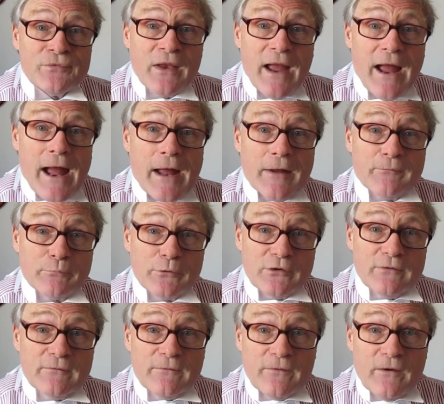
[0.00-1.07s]
at
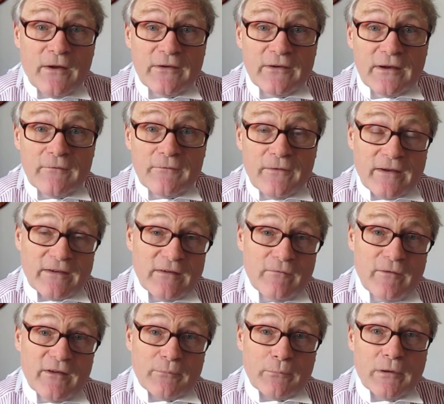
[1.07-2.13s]
Britain finding
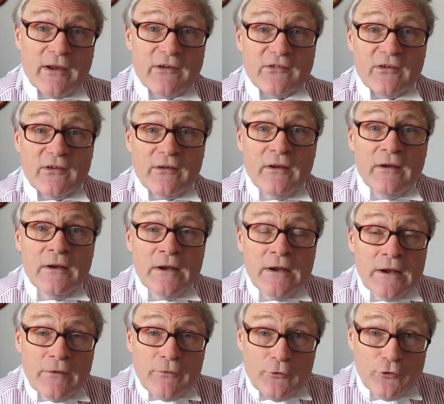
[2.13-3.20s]
effectively its place in
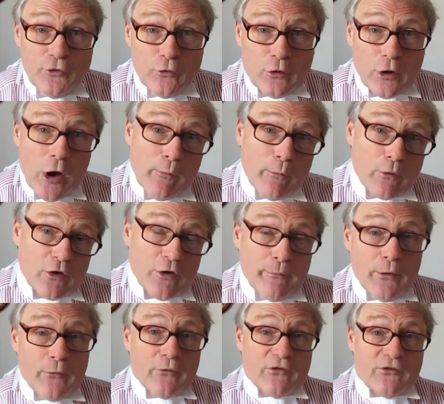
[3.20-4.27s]
the new global
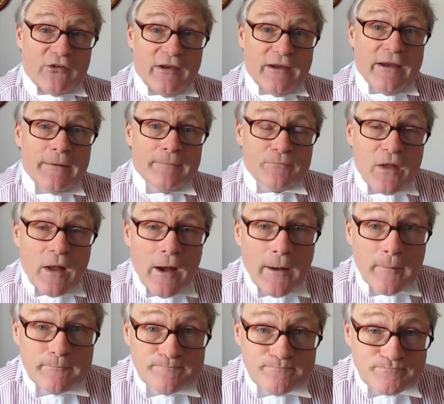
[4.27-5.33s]
community,
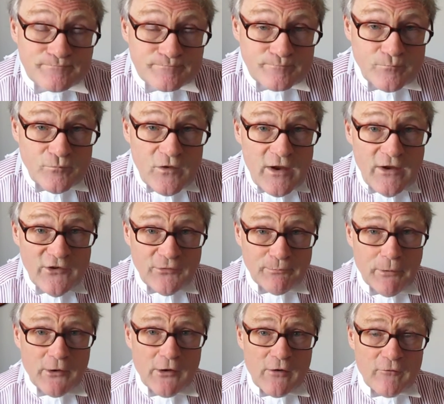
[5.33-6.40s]

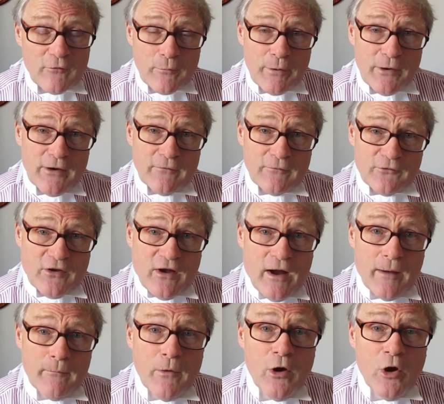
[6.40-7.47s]
spread over a period of
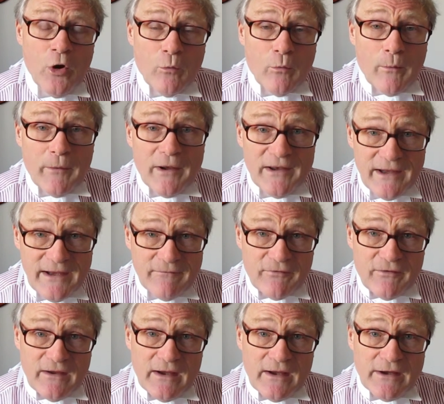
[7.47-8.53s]
time when we leave
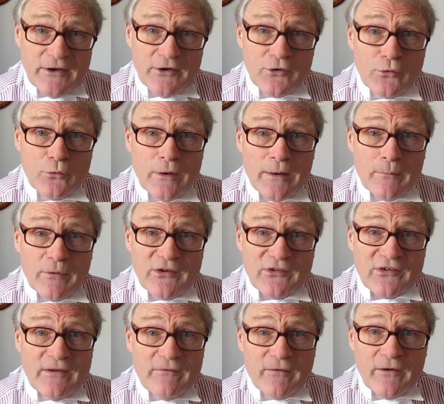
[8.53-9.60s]
the EU and we
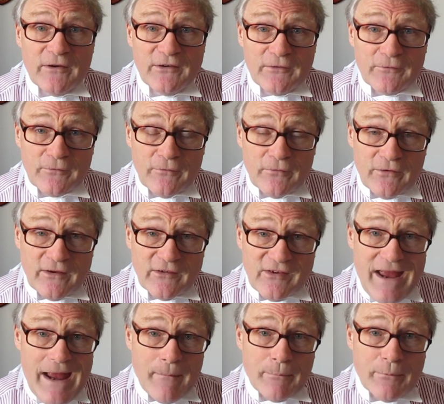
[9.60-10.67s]
see very different things
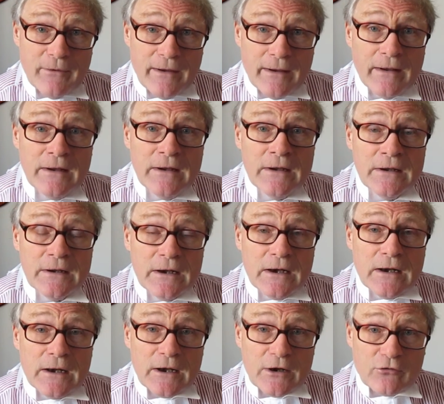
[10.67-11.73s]
happening
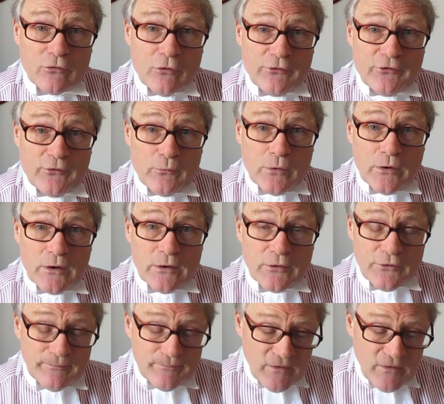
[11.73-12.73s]
across the world.